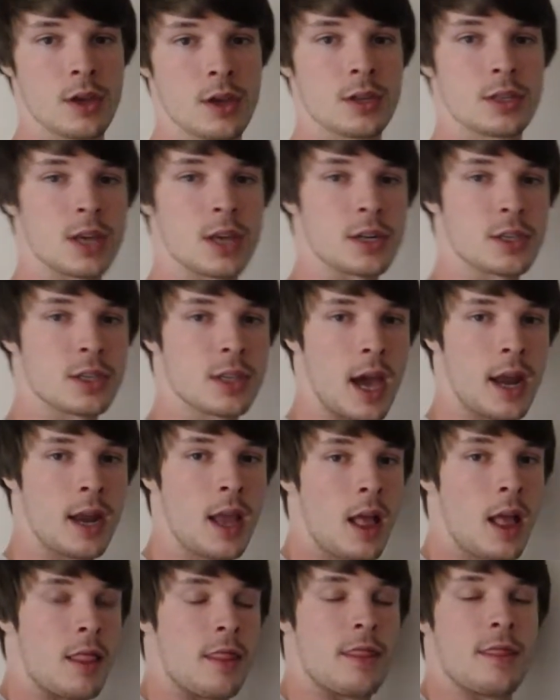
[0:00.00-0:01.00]
such
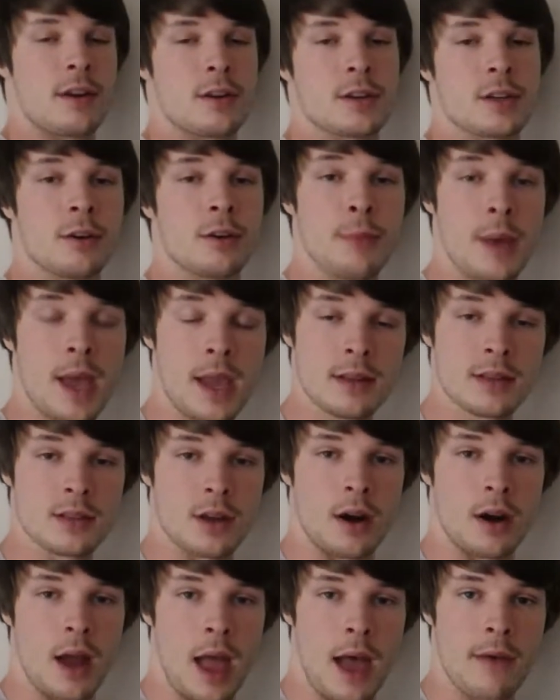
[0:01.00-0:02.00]
that their domains
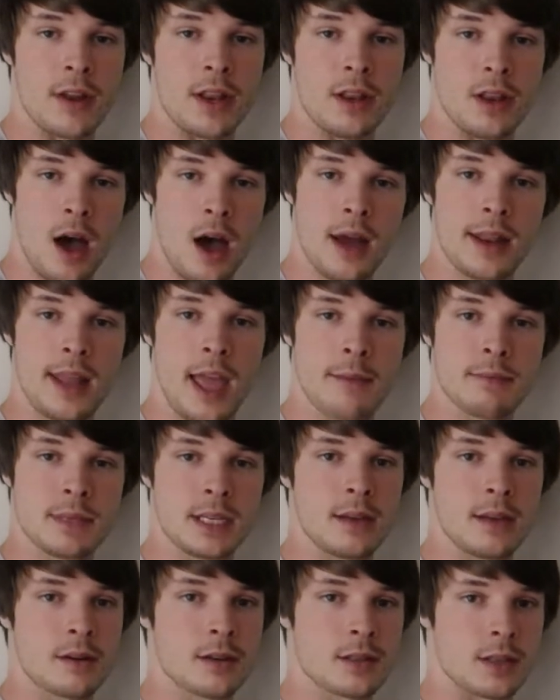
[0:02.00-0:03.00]
have a
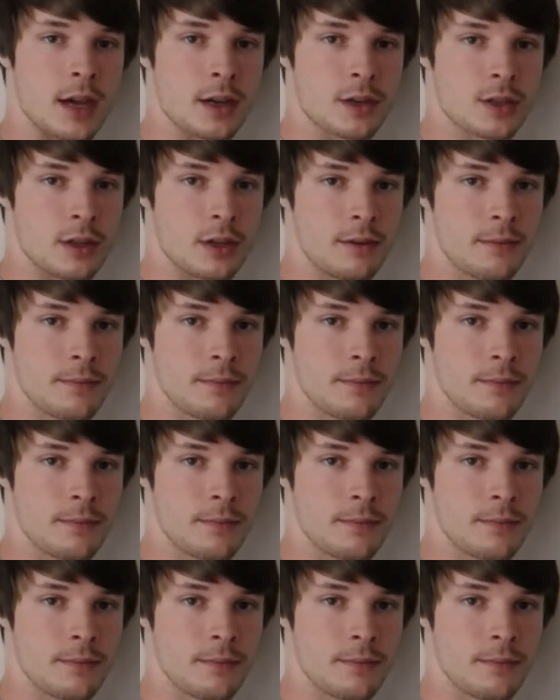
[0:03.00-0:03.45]
non-empty intersection,